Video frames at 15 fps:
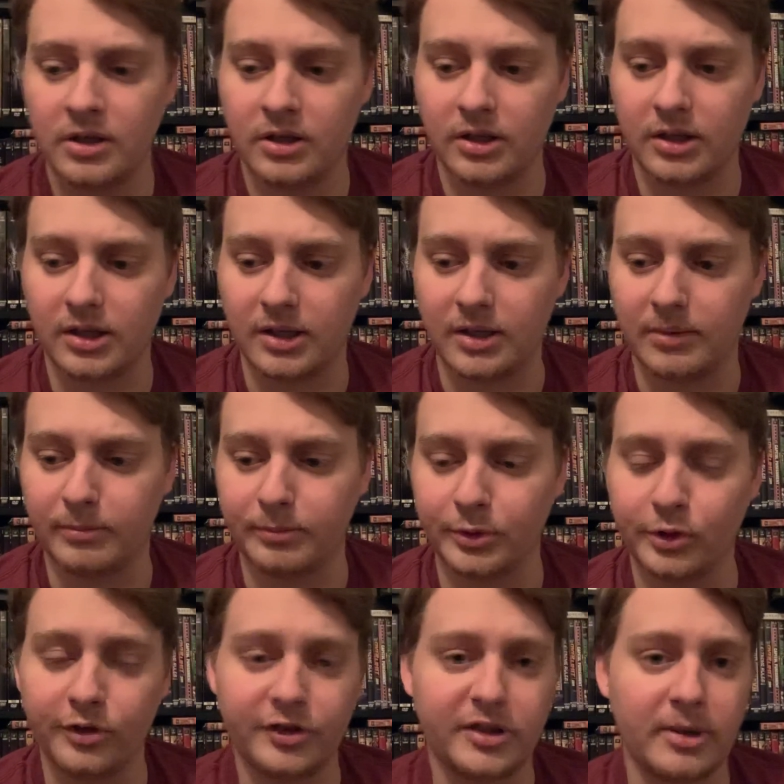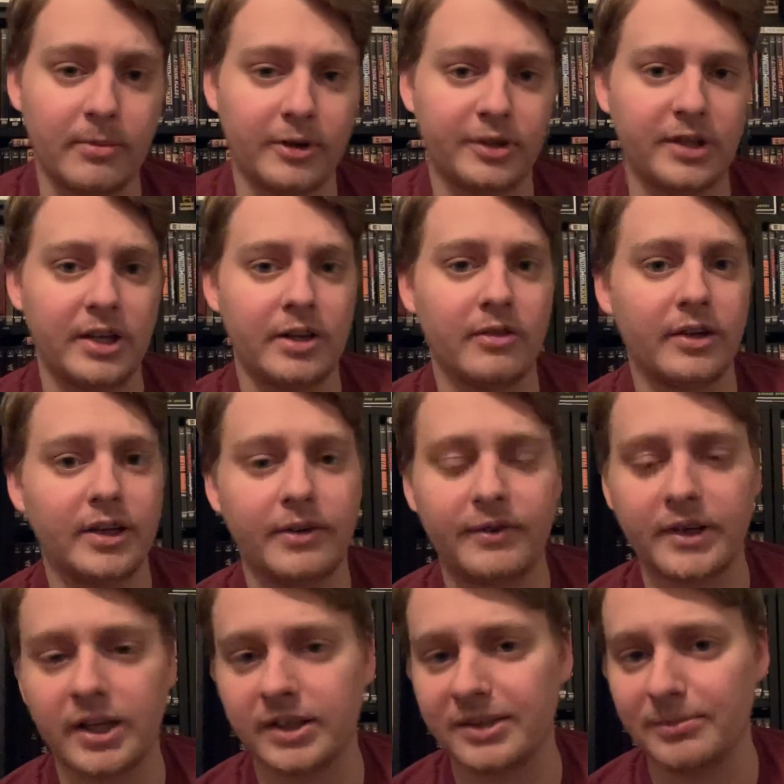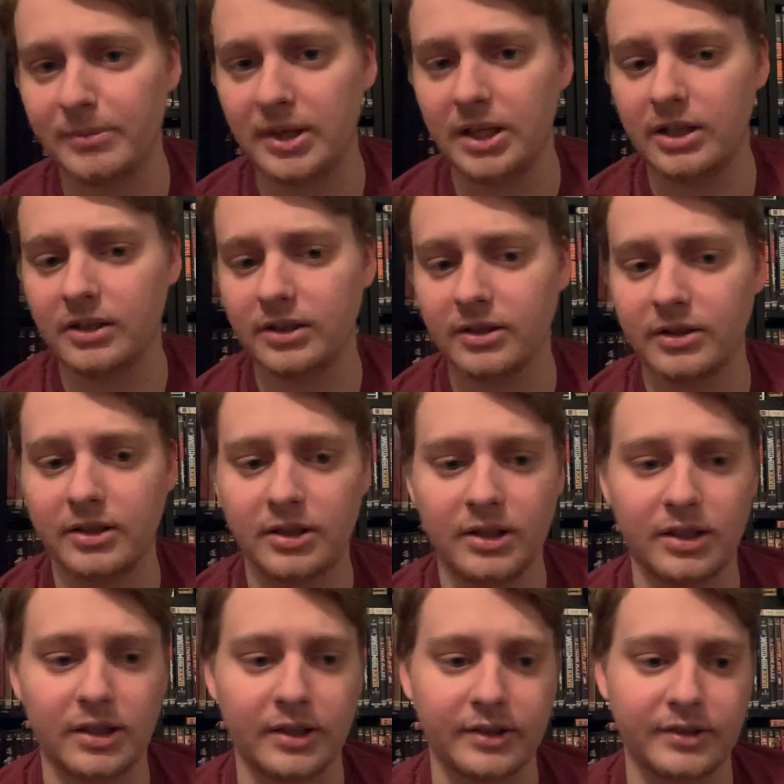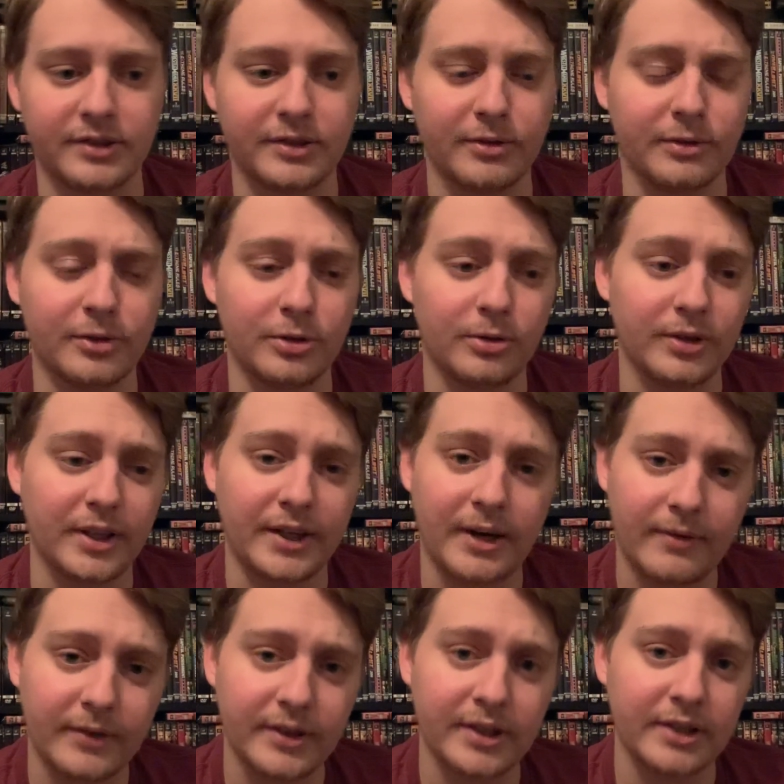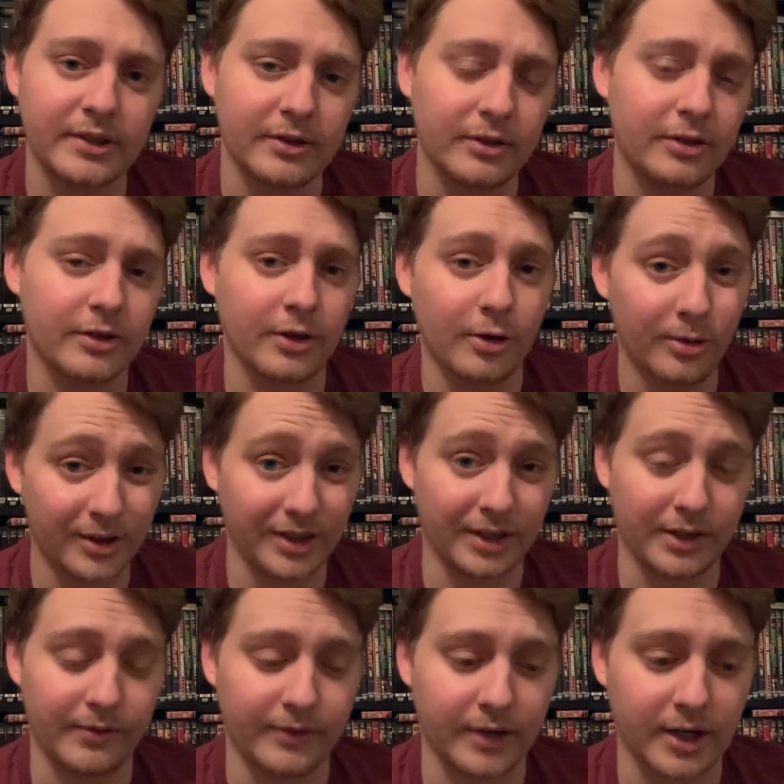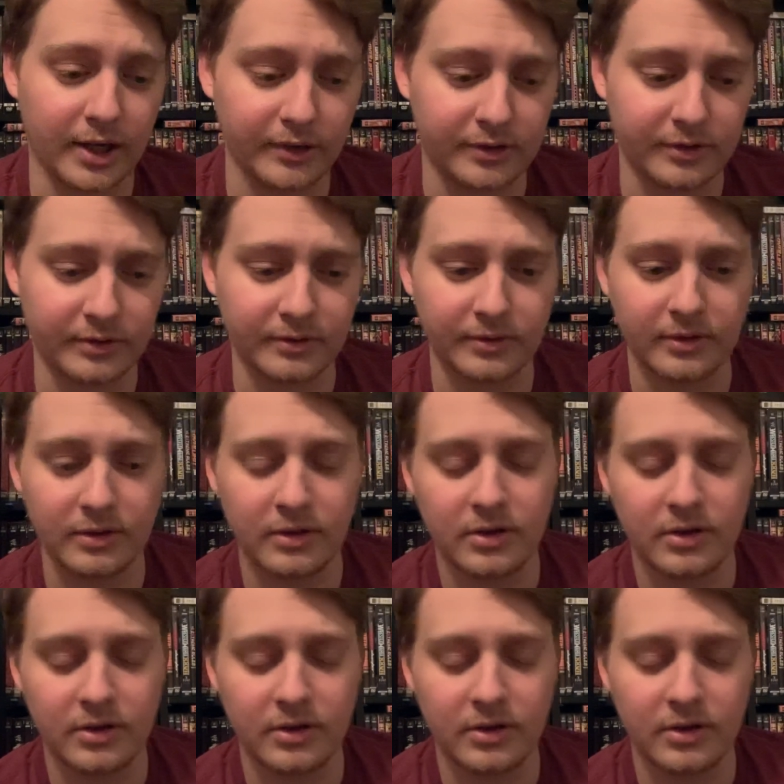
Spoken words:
Bruno Sammartino I never got to meet. Stone Cold I never did, and Hulk Hogan I never got to.